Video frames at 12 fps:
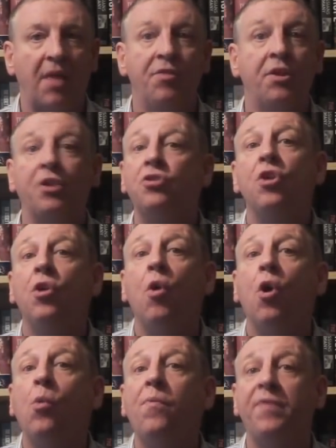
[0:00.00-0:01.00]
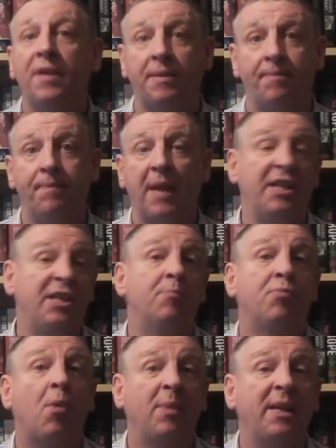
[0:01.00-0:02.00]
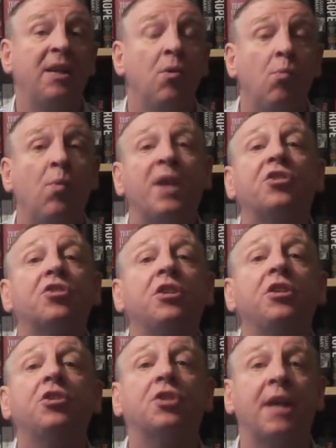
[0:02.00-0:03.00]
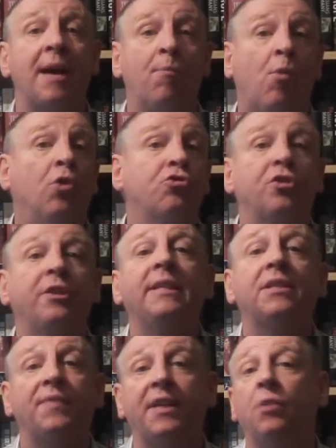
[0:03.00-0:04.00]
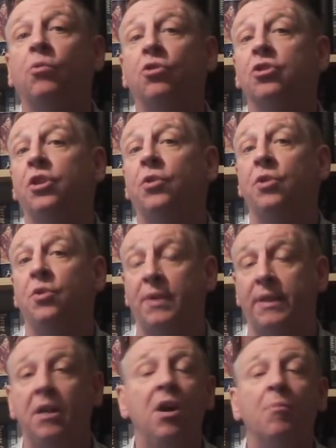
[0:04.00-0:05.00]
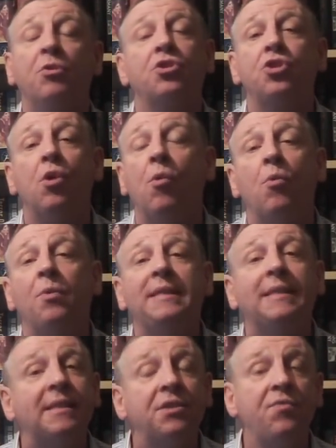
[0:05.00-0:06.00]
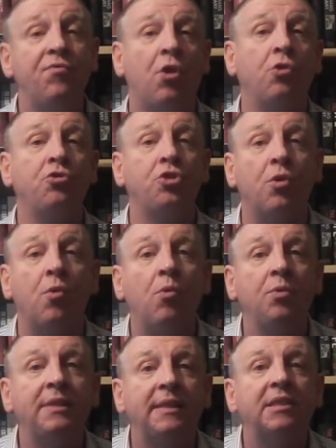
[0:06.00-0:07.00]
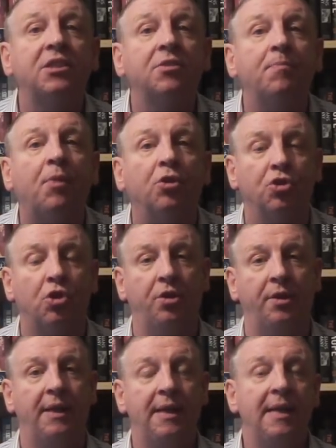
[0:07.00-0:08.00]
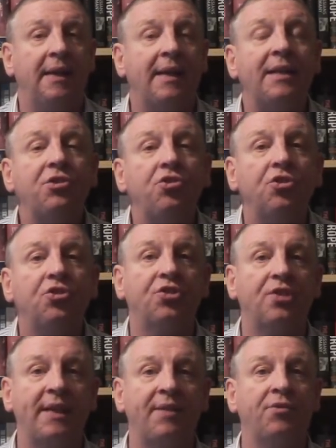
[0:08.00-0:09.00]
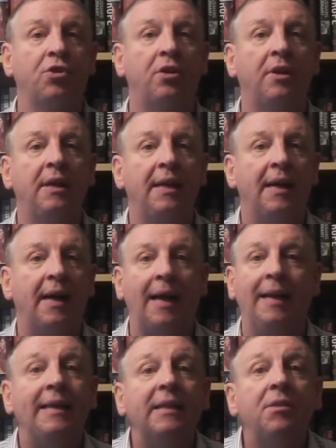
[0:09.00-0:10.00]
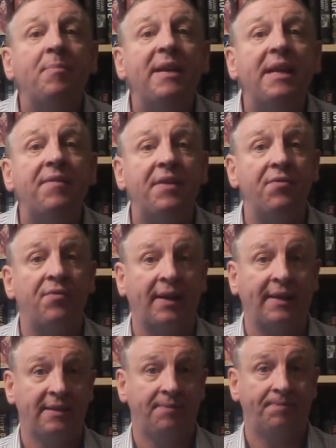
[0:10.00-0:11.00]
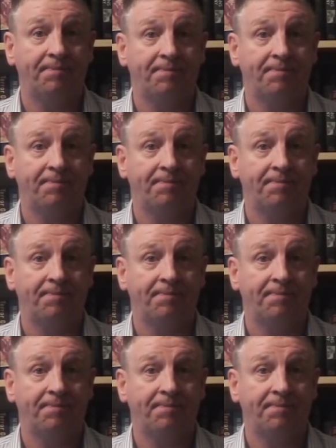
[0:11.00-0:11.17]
there is no hope for you. And you're probably wasting your time watching this video because I know you will. But Joe Owens isn't wrong. Joe Owens is spot on. Let's just say I've got a little bit of it right.